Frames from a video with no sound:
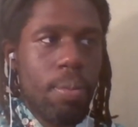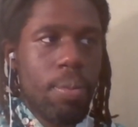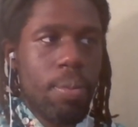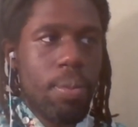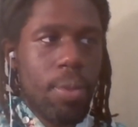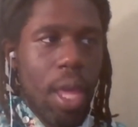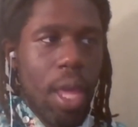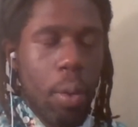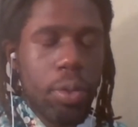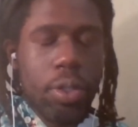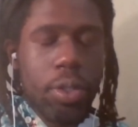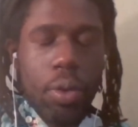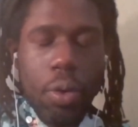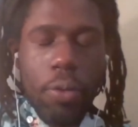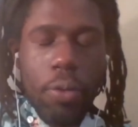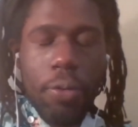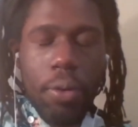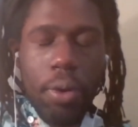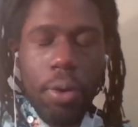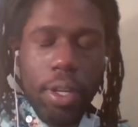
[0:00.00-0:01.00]
that was cool
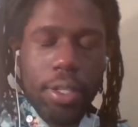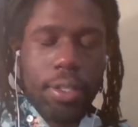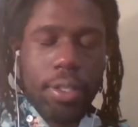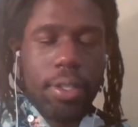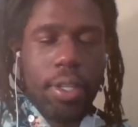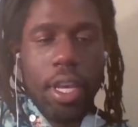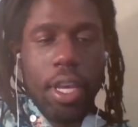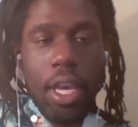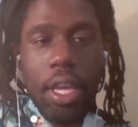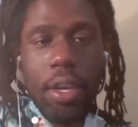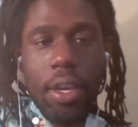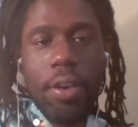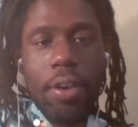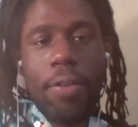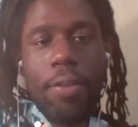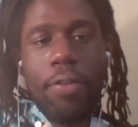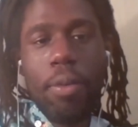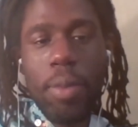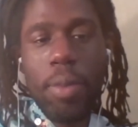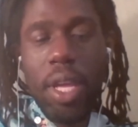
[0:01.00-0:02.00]
for us and
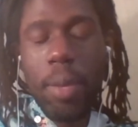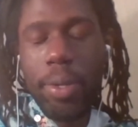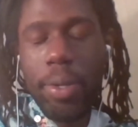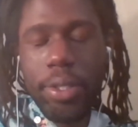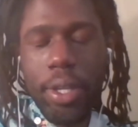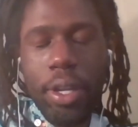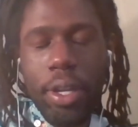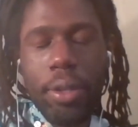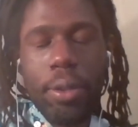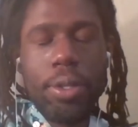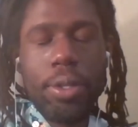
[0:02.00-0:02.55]
for me in particular.